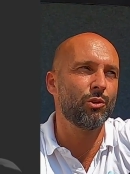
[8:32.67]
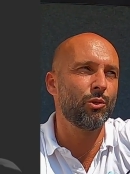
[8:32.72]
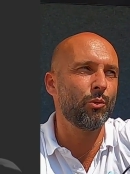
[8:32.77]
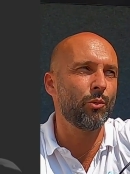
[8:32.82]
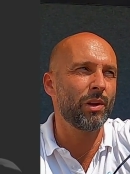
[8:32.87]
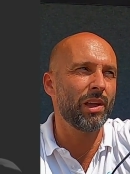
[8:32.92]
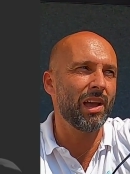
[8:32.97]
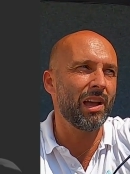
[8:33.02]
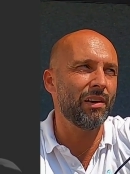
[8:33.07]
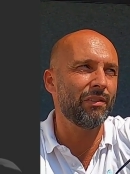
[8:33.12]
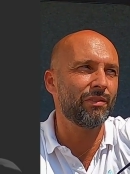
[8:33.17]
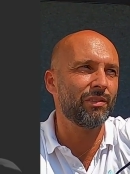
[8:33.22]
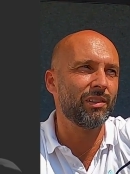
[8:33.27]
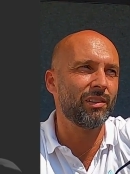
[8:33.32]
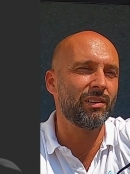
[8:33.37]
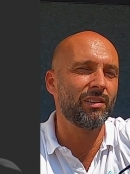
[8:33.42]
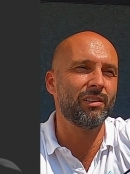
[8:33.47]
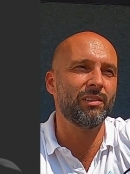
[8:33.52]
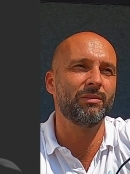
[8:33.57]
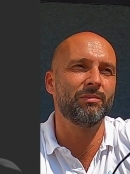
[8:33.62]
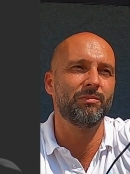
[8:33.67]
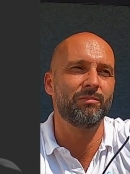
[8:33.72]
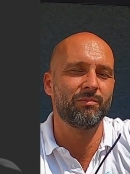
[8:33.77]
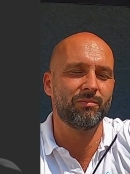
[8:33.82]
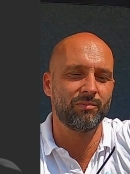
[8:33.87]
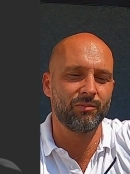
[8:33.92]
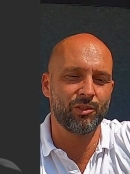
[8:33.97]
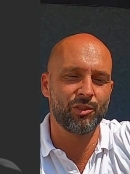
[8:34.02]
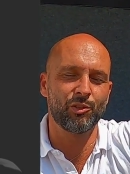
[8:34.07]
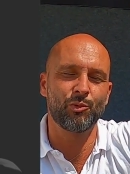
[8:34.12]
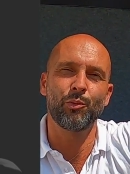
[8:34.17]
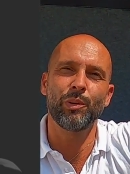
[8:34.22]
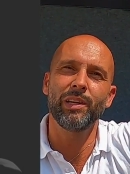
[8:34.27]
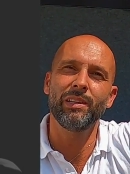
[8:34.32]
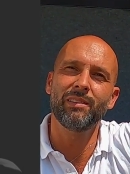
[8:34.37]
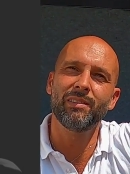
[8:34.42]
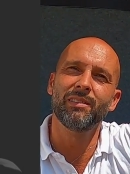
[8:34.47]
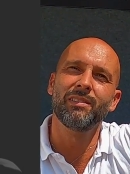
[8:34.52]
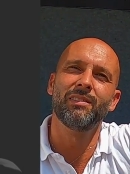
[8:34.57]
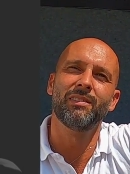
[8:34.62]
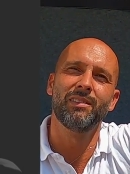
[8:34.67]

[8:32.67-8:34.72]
So we have street.